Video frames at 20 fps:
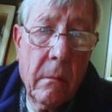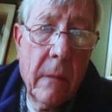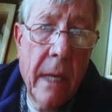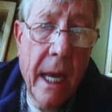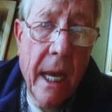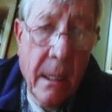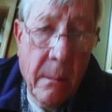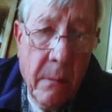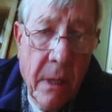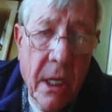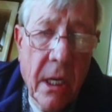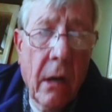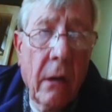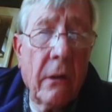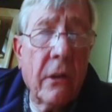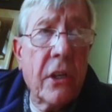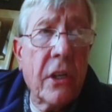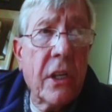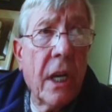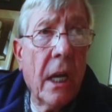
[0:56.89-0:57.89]

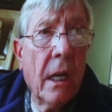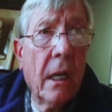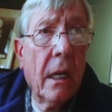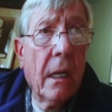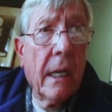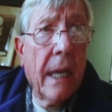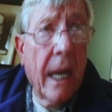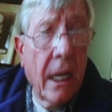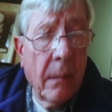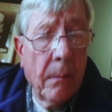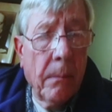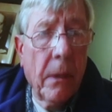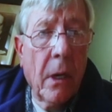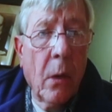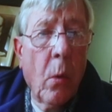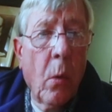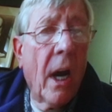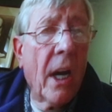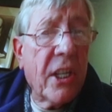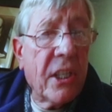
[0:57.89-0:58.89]
hand-me-downs.
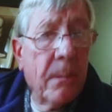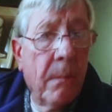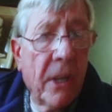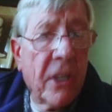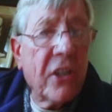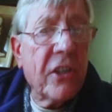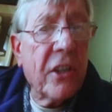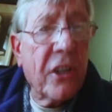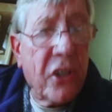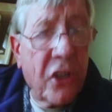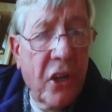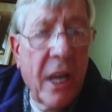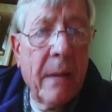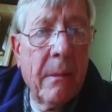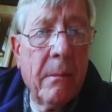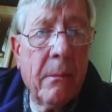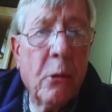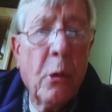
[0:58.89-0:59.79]
Caterpillar-wise, much the same